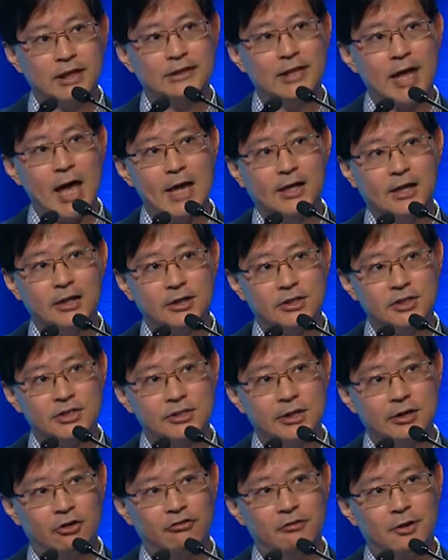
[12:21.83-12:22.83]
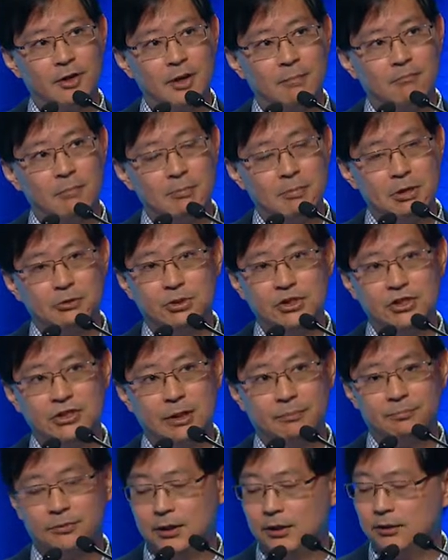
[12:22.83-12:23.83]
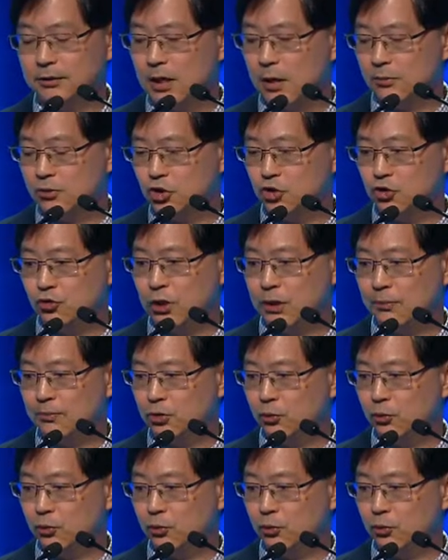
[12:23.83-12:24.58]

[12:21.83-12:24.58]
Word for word: ligand itself, but must be something downstream.